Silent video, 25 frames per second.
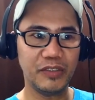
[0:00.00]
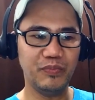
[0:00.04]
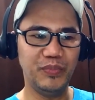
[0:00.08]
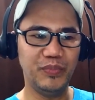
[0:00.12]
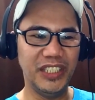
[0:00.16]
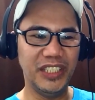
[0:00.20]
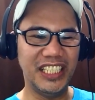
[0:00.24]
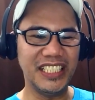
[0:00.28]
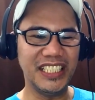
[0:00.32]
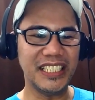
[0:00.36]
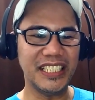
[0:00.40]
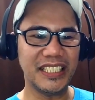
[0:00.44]

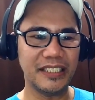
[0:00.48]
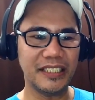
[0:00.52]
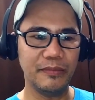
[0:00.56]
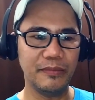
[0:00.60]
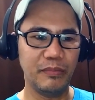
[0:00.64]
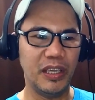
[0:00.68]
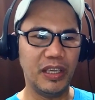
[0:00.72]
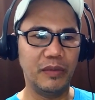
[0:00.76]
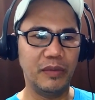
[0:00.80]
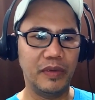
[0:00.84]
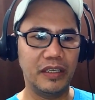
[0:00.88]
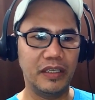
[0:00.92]
Bliss,
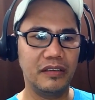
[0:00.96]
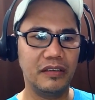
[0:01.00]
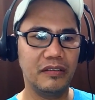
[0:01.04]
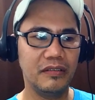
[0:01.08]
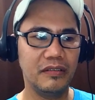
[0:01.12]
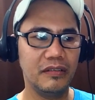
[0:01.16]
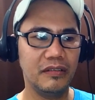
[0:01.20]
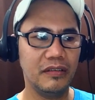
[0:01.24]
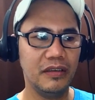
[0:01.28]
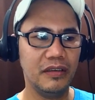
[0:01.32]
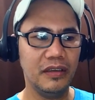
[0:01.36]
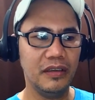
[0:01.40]
maybe,
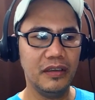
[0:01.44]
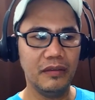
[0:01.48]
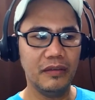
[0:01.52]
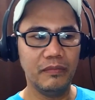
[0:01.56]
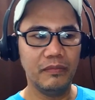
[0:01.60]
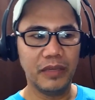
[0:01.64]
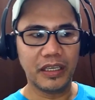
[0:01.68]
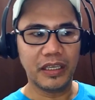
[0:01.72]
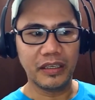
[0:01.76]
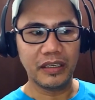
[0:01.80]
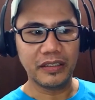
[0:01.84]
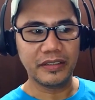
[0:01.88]

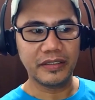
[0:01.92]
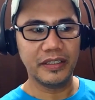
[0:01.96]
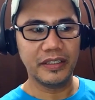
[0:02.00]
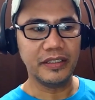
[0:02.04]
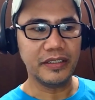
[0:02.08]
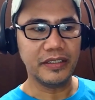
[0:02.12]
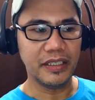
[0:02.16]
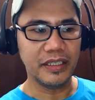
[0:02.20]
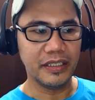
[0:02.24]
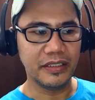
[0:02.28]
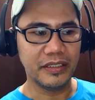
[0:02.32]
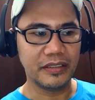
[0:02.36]
because
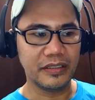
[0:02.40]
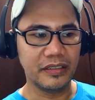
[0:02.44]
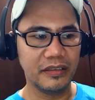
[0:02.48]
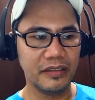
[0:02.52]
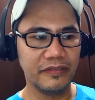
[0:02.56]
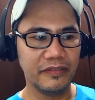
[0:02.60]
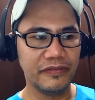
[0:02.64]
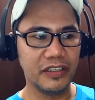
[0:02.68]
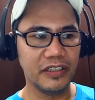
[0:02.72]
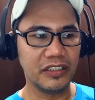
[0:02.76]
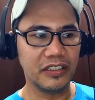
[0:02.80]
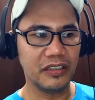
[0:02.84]
this is
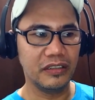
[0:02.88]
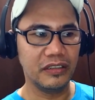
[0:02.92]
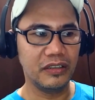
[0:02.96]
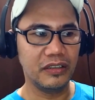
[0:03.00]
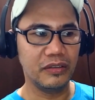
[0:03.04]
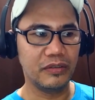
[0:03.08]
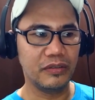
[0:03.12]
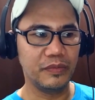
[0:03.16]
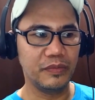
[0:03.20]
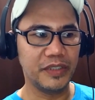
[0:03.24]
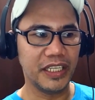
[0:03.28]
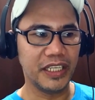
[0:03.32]
the official
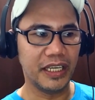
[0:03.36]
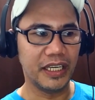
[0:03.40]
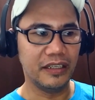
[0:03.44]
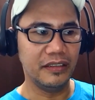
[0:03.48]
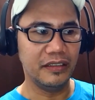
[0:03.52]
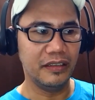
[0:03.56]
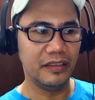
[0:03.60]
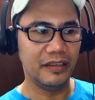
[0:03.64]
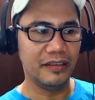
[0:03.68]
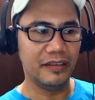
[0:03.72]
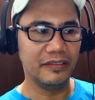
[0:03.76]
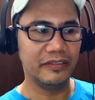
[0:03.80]
YouTube
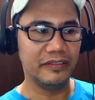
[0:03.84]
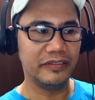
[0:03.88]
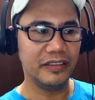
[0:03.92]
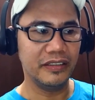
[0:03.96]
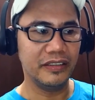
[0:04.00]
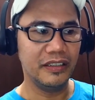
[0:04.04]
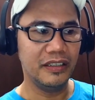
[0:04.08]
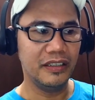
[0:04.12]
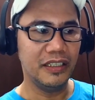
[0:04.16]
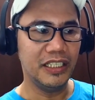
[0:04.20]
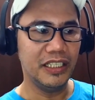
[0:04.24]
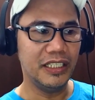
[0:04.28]
channel of
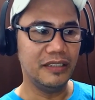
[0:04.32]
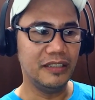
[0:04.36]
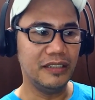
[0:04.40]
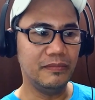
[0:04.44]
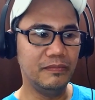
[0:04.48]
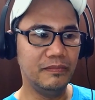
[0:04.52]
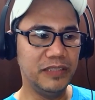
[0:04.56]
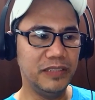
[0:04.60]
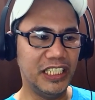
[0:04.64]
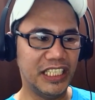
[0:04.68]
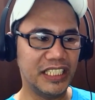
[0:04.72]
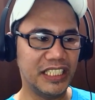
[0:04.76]

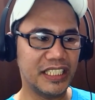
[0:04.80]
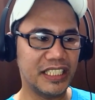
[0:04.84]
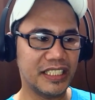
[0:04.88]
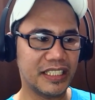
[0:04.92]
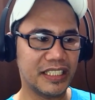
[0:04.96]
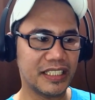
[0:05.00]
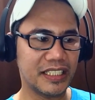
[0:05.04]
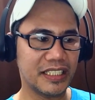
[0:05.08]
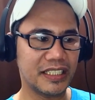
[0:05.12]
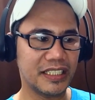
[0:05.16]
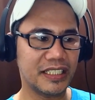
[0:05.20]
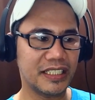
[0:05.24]

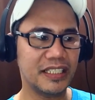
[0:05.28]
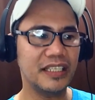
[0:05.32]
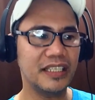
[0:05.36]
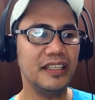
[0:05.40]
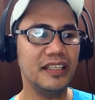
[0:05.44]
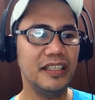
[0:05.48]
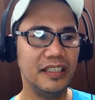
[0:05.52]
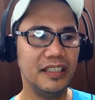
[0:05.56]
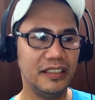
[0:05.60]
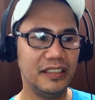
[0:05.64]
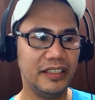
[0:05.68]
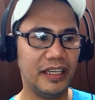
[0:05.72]
Bliss.
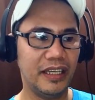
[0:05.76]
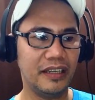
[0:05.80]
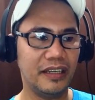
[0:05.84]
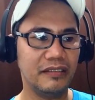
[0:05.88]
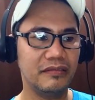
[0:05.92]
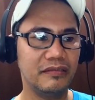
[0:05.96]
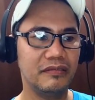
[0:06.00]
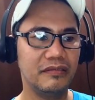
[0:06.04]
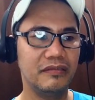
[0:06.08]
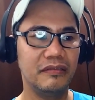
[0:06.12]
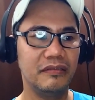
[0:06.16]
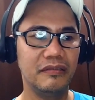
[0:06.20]
Yeah,
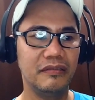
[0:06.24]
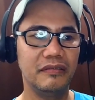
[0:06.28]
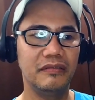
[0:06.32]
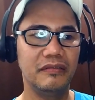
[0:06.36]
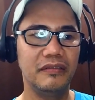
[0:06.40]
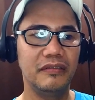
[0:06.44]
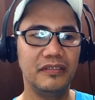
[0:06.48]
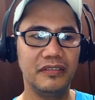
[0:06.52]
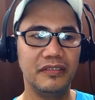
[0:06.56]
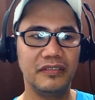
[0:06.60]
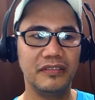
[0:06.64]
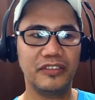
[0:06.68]

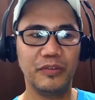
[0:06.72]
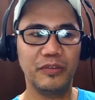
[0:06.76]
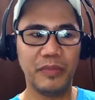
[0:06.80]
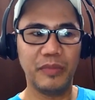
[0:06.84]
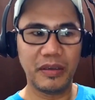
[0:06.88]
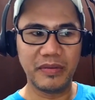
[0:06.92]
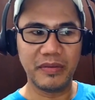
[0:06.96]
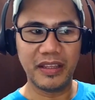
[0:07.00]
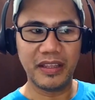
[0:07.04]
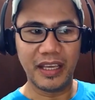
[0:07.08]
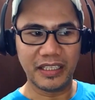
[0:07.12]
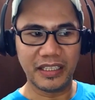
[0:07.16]
so
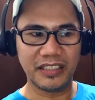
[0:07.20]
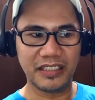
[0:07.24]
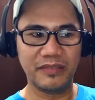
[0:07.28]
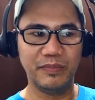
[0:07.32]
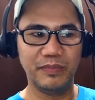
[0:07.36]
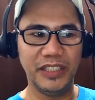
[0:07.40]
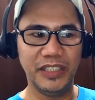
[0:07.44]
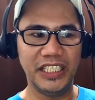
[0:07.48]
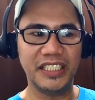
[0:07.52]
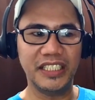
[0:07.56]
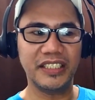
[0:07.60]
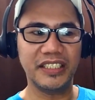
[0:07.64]
maybe that's
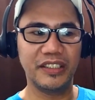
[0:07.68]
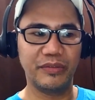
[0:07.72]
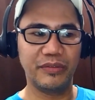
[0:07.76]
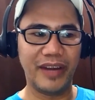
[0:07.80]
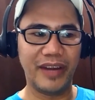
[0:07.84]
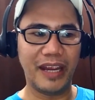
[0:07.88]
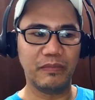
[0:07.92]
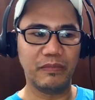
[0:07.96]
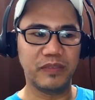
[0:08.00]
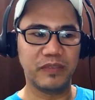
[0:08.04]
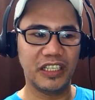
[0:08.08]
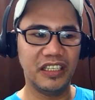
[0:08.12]
Bliss, the
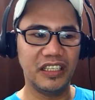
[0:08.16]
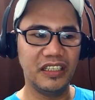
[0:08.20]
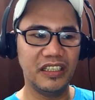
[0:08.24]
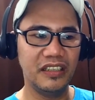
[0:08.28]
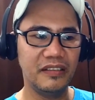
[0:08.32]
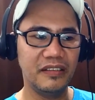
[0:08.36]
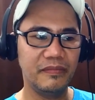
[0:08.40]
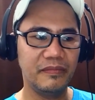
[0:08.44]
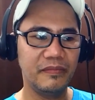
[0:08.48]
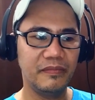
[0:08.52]
rapper.